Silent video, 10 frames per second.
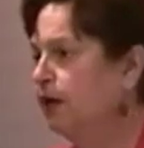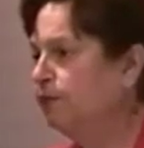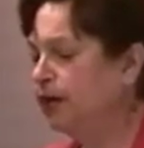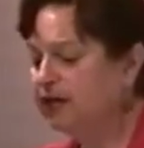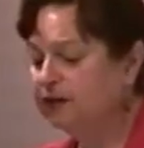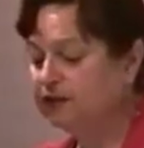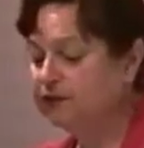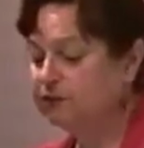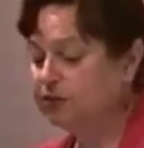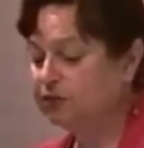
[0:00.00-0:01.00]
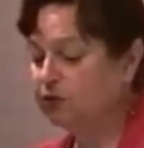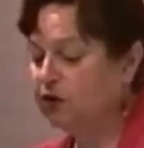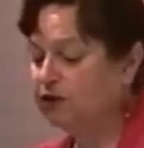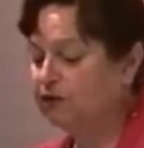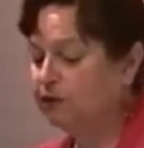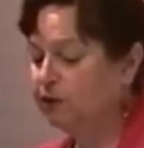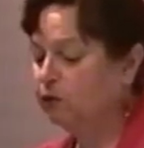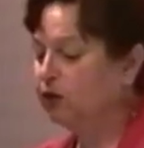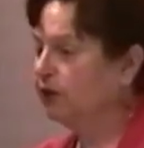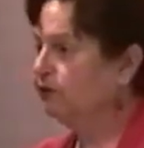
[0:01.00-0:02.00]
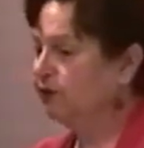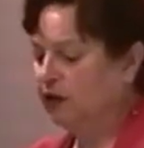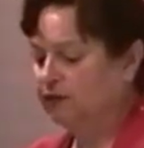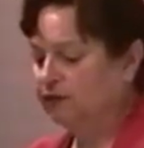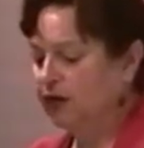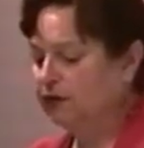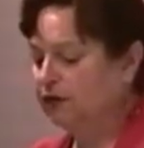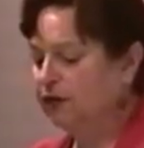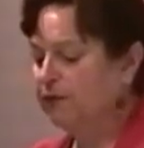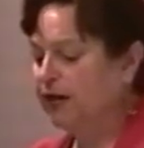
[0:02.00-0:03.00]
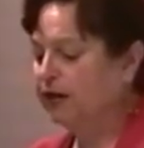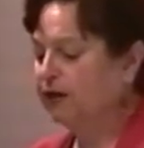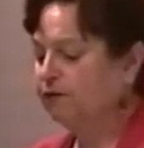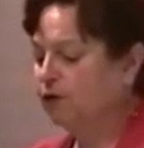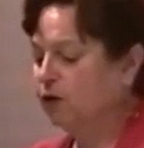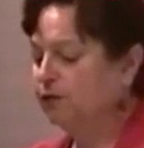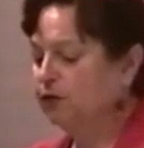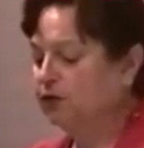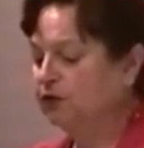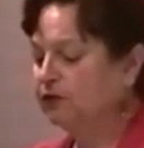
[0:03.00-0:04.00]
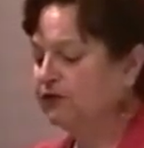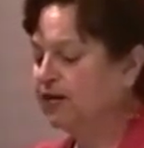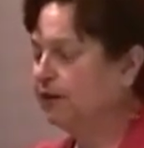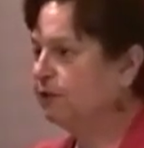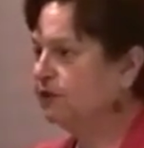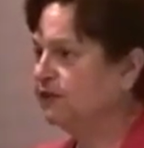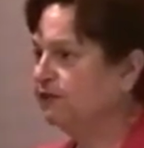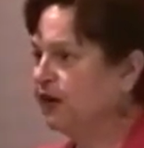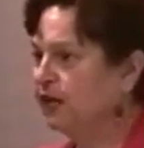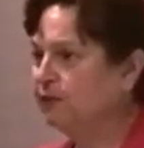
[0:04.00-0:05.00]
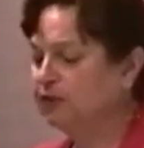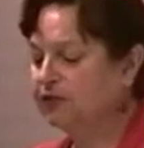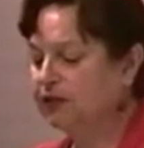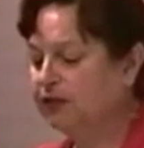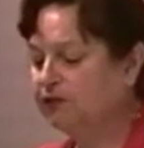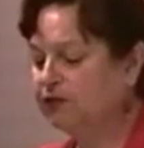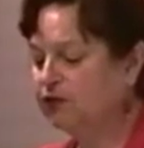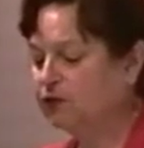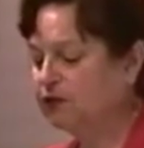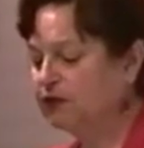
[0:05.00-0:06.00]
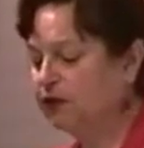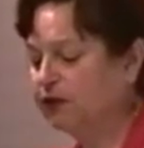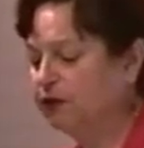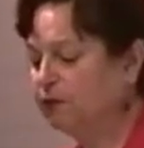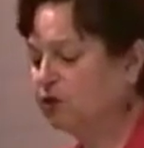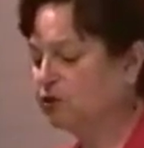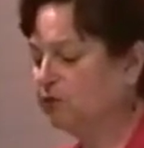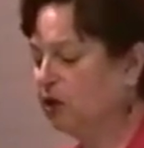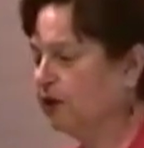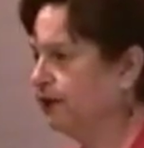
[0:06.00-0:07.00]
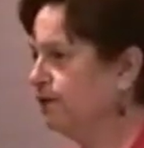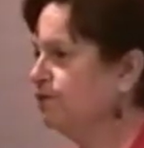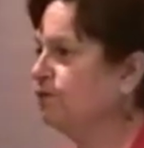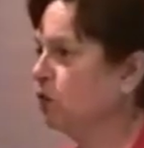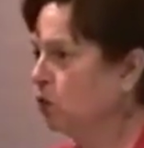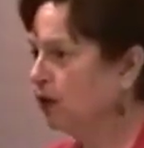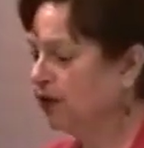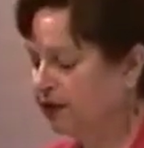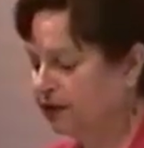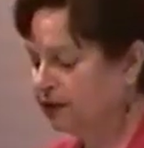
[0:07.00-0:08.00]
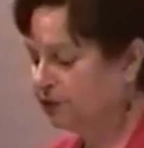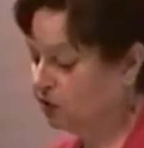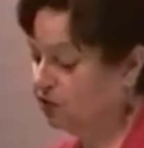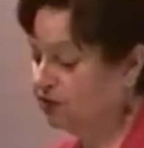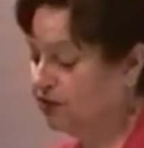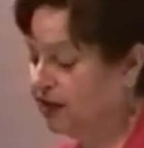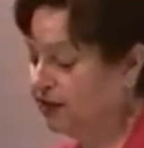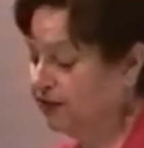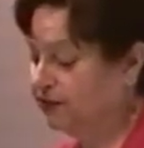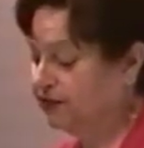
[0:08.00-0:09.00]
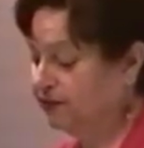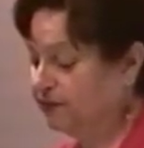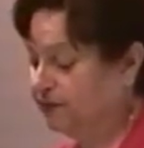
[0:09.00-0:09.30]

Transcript: Making this mission profitable will involve not only making affordable lunar samples available to individuals on the commercial market, but working in commercial tie-ins.